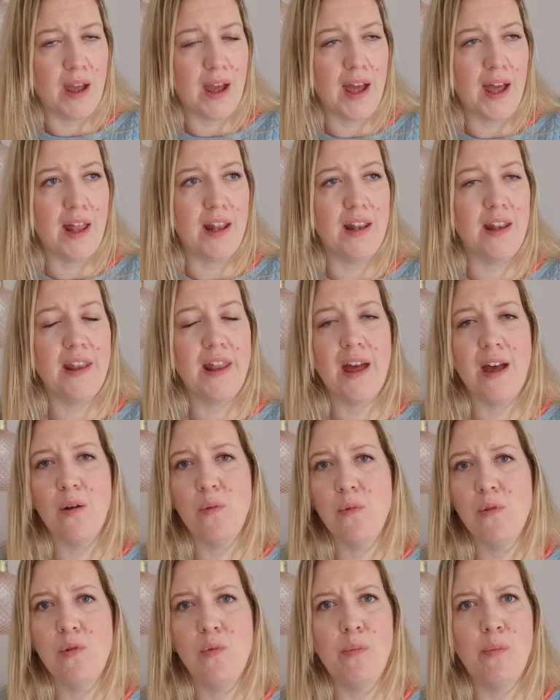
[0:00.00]
and that
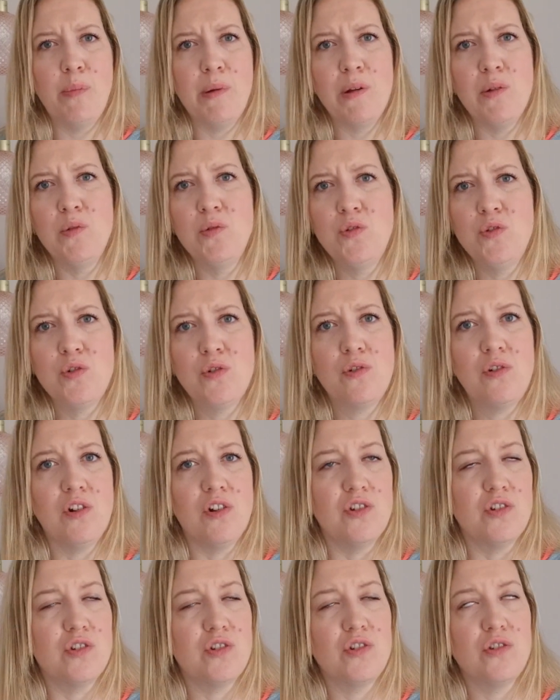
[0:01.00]
will build
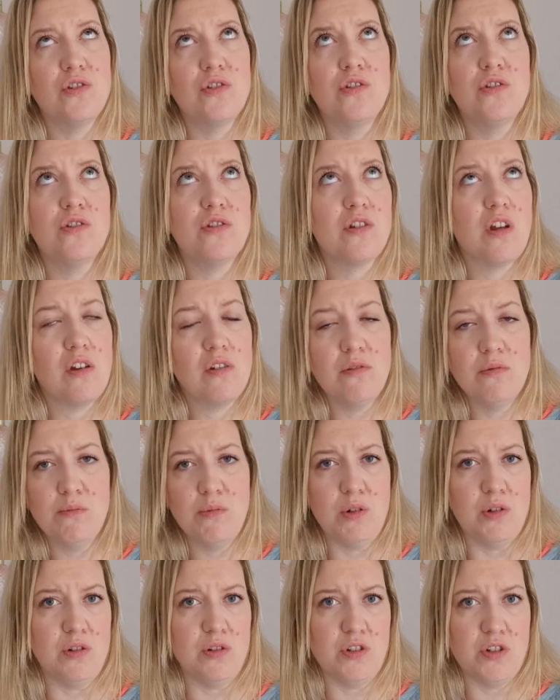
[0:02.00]
trust so
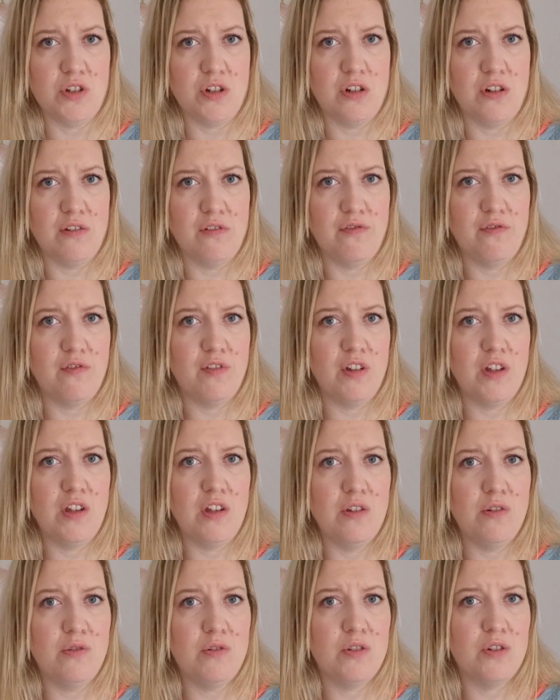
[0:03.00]
much for
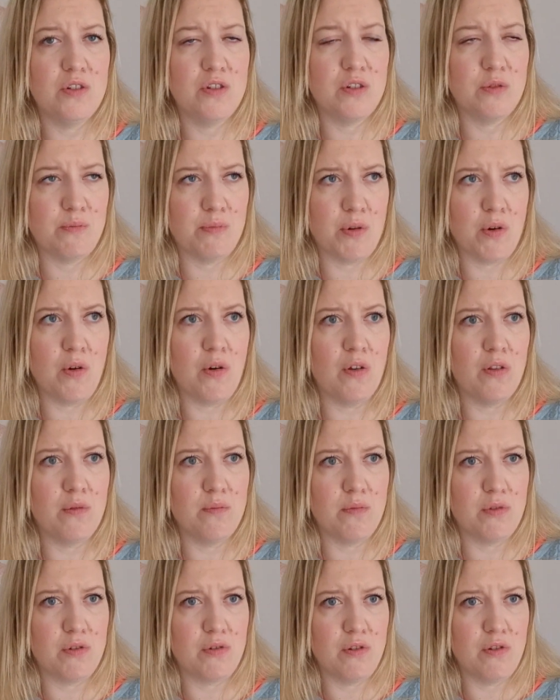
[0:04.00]
you to support
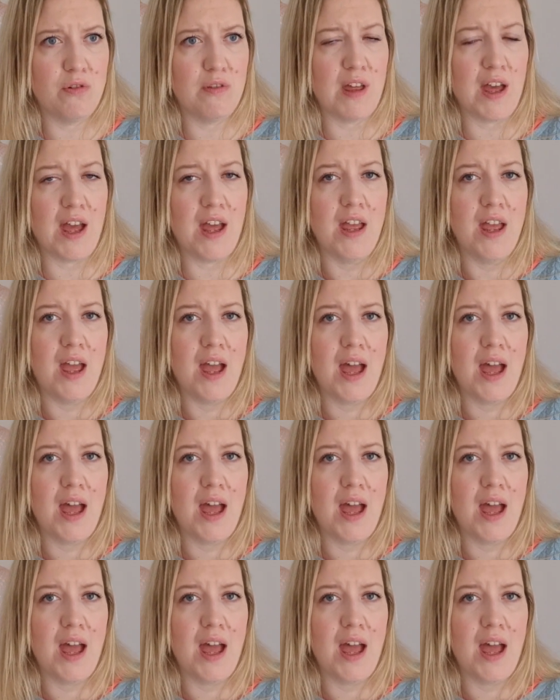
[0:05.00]
them through that,